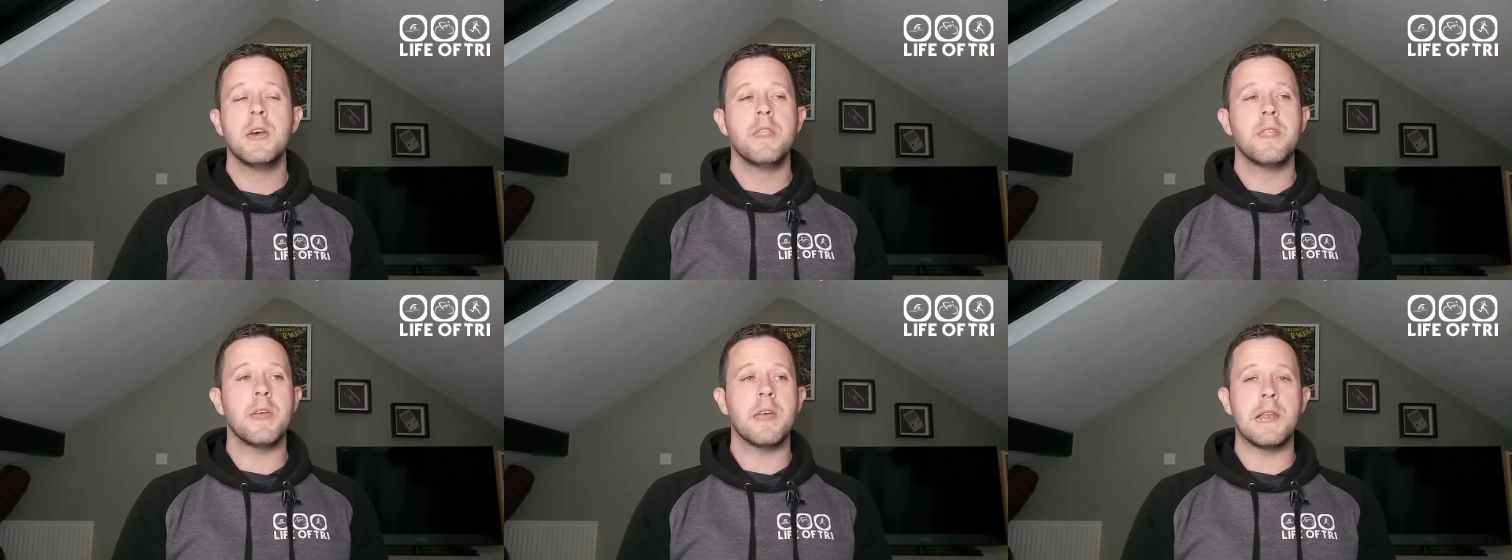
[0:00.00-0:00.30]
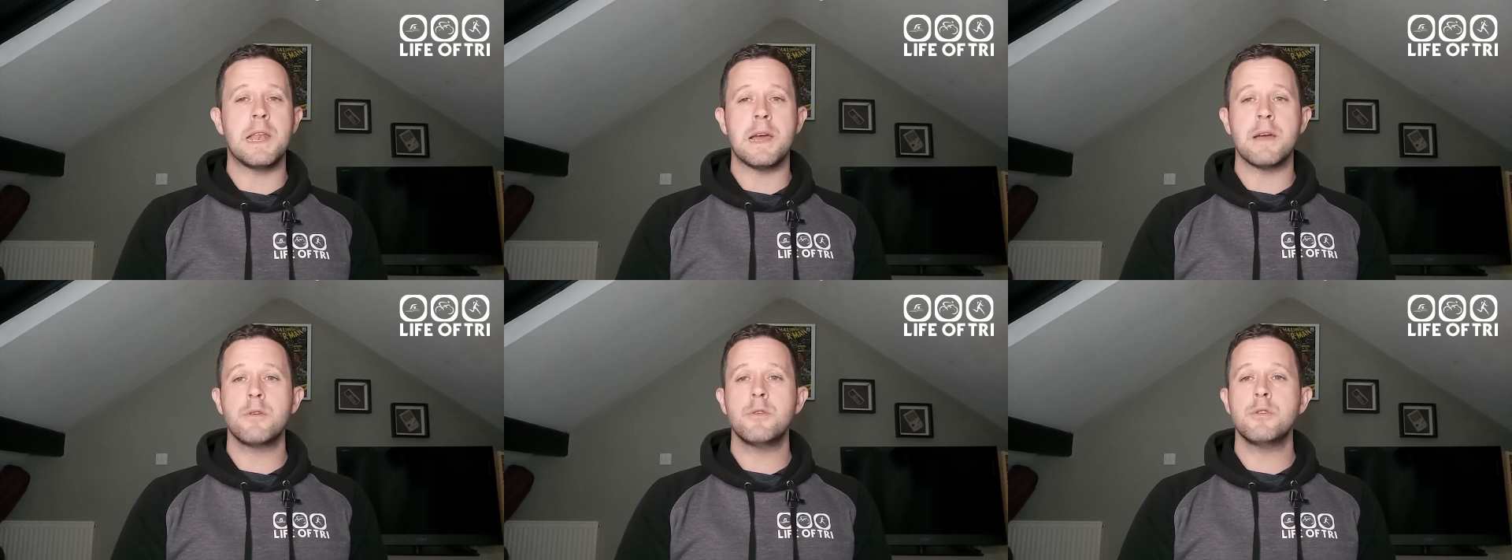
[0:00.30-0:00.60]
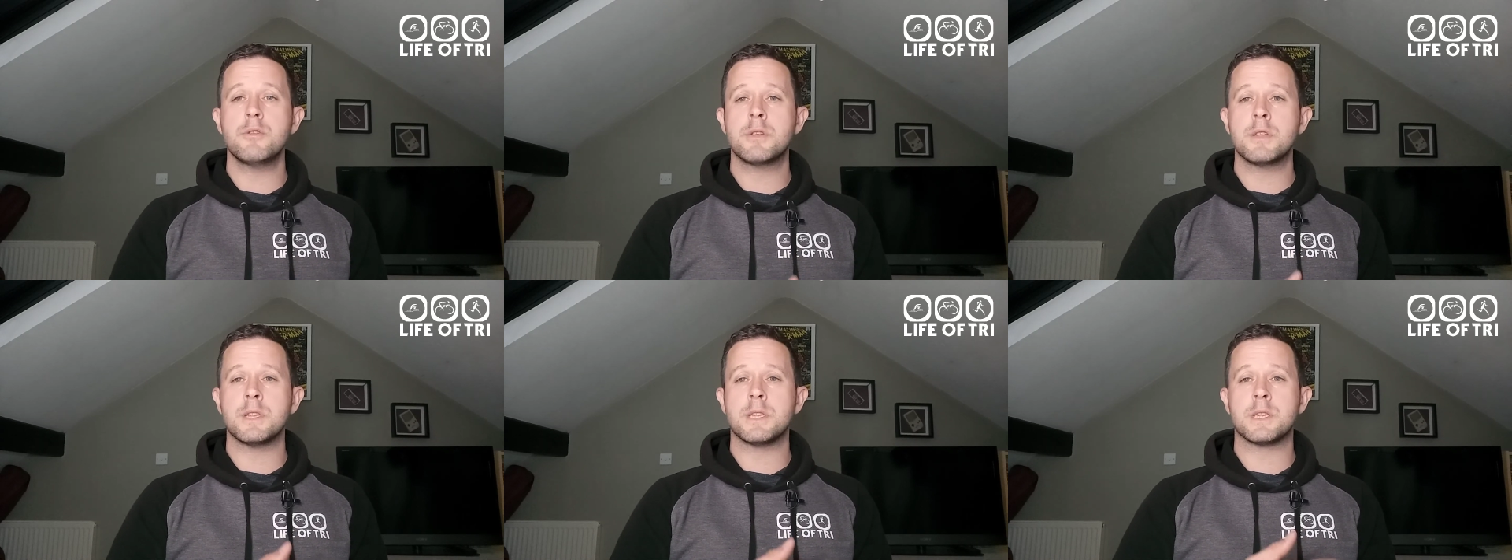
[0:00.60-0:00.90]
They allow
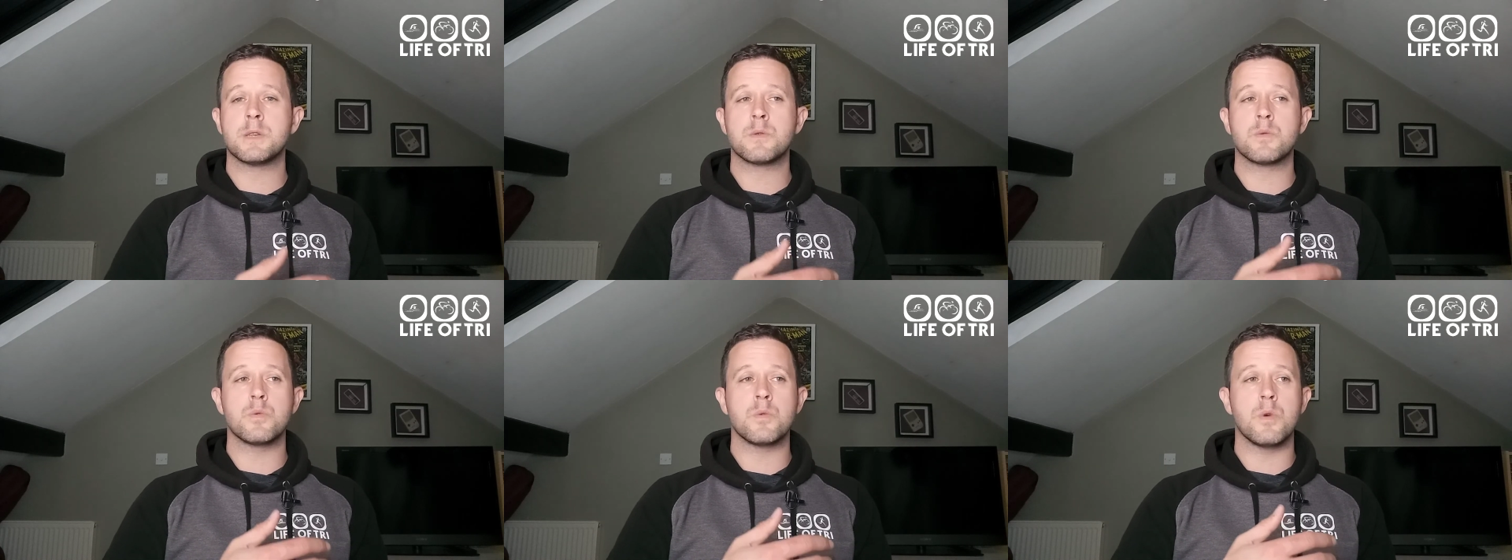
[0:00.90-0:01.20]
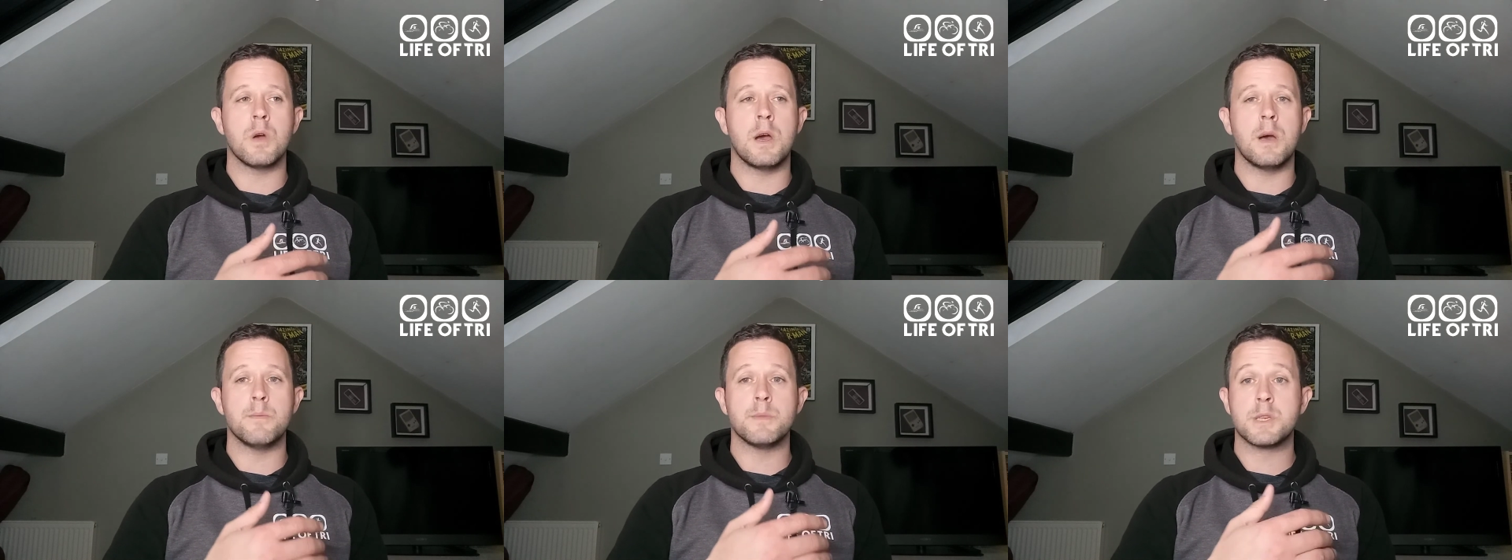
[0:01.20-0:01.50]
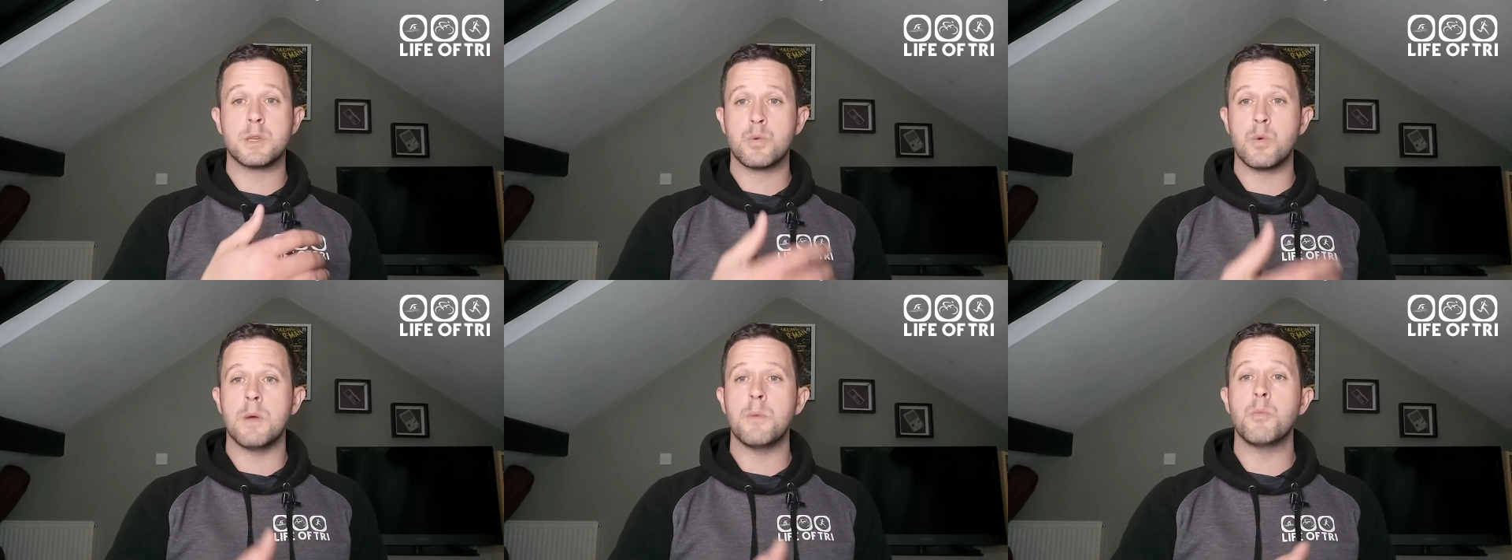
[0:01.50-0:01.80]
you to
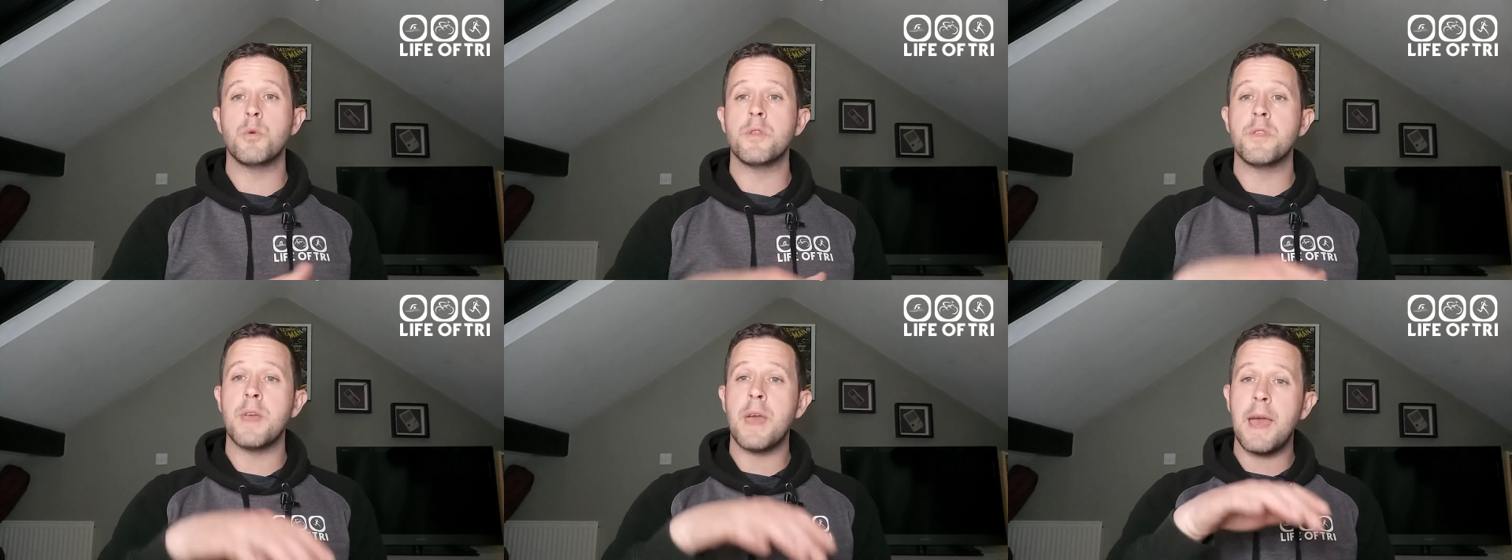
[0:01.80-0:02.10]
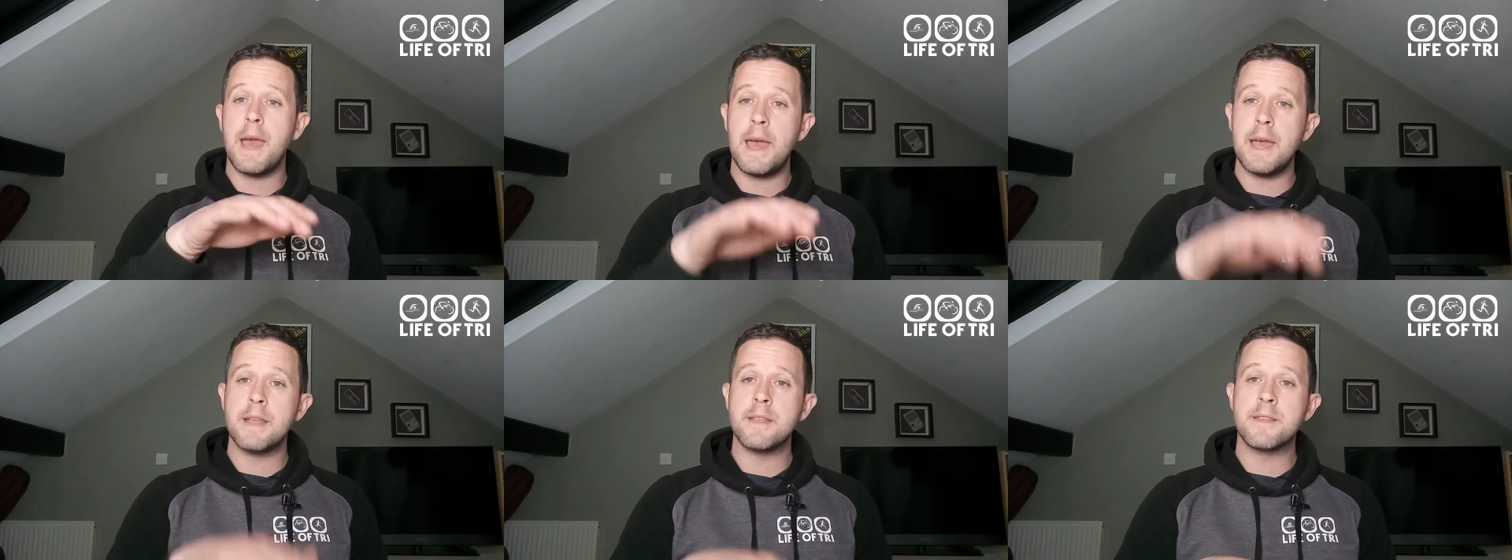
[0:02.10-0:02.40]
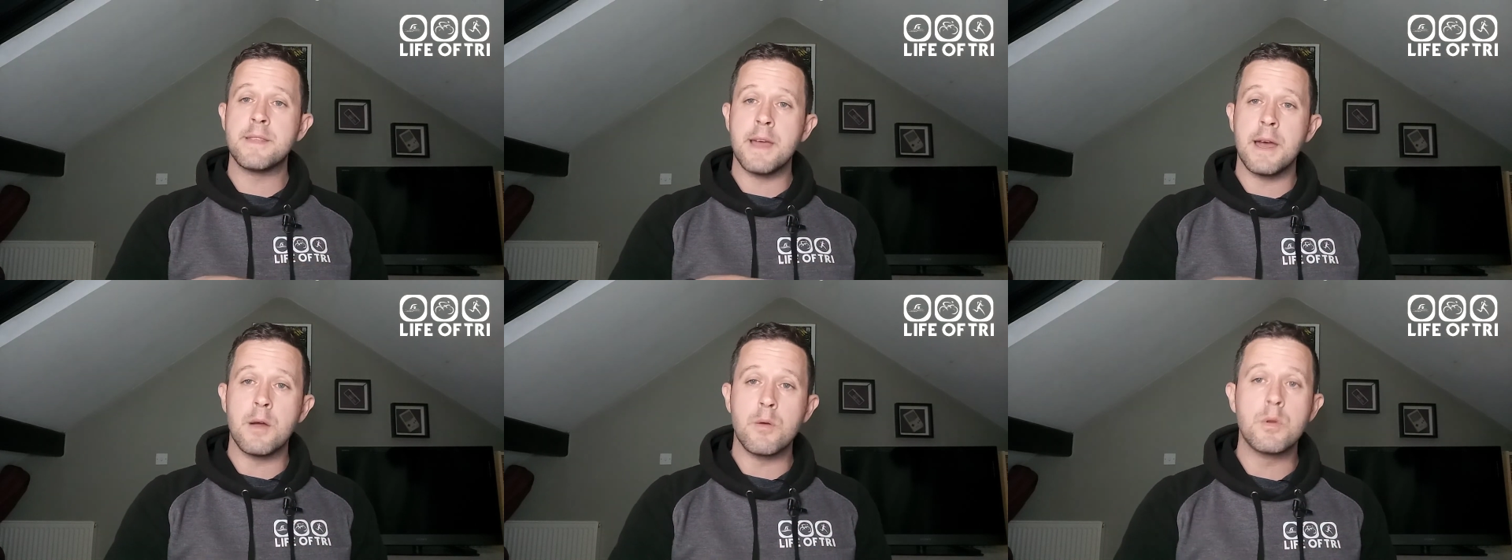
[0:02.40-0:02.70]
swim with your
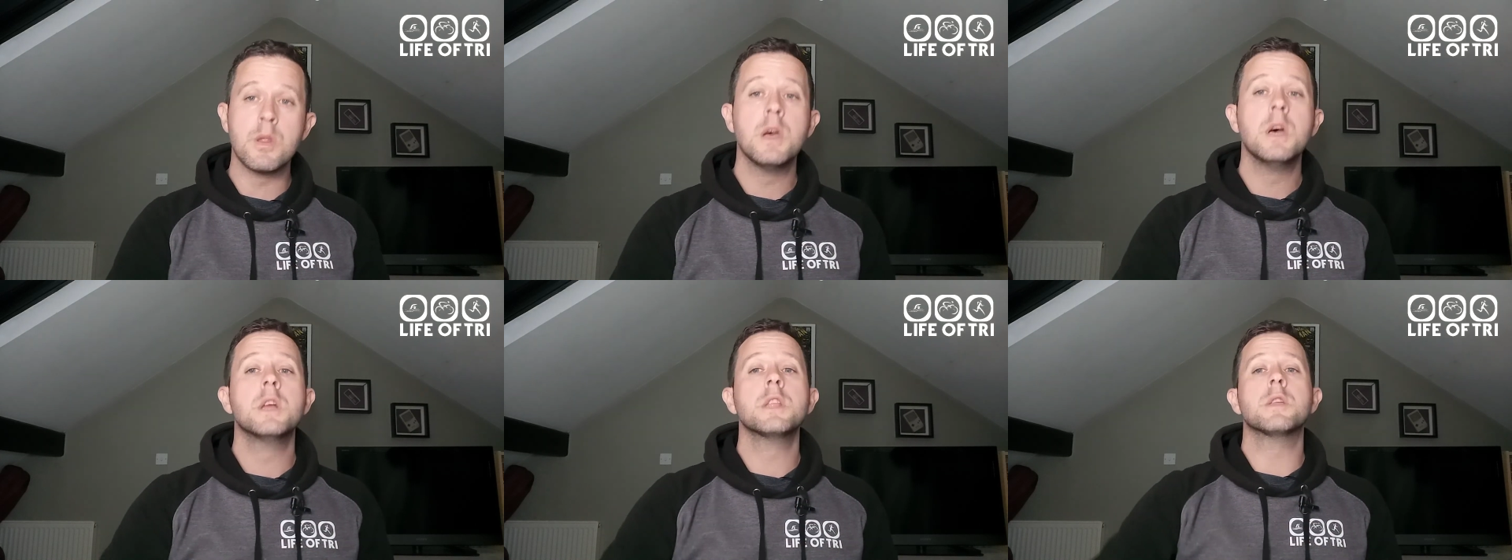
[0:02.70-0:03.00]
head down,